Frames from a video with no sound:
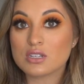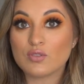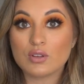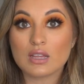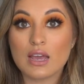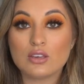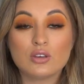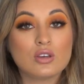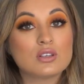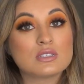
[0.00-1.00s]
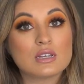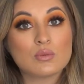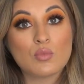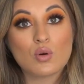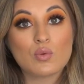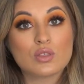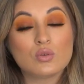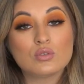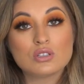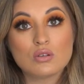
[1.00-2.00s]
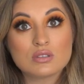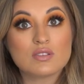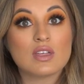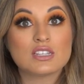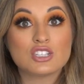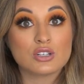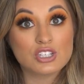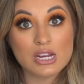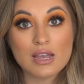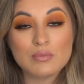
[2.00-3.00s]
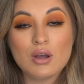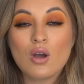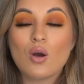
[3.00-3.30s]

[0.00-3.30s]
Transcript: If you like, you can stick more with cool tones if that's your jam,